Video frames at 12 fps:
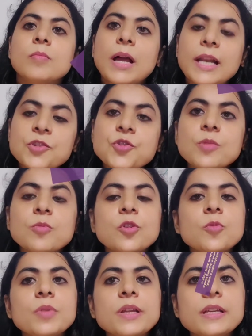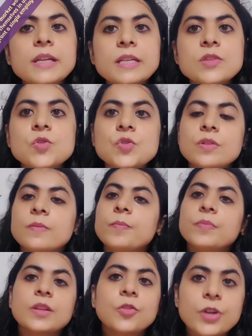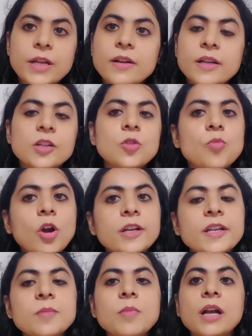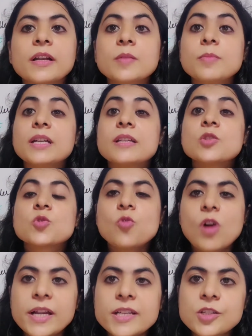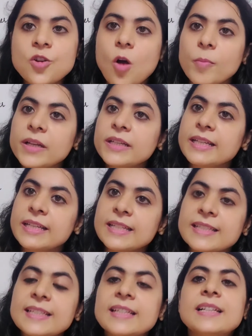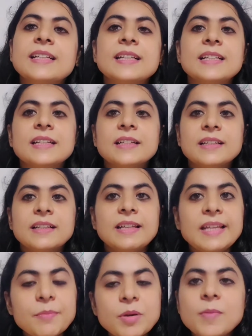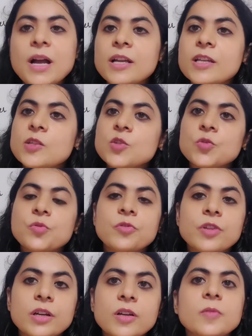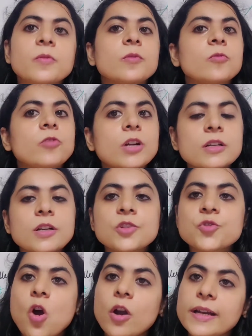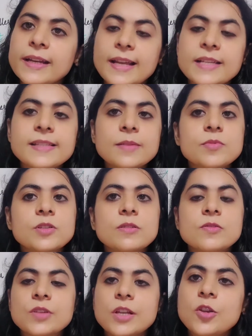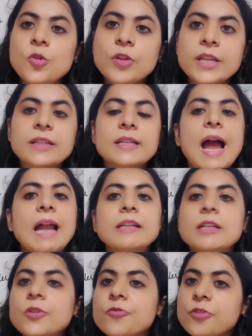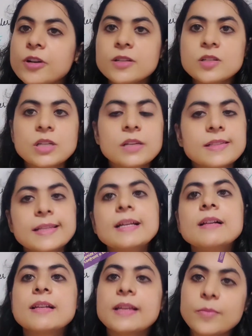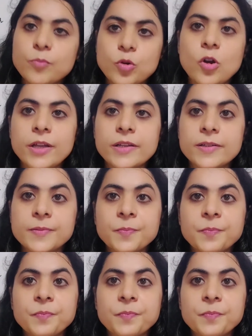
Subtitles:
Bilateral monopoly is rare in commodity market, but is quite common in labor market, where workers organize themselves in union and confront a single employer.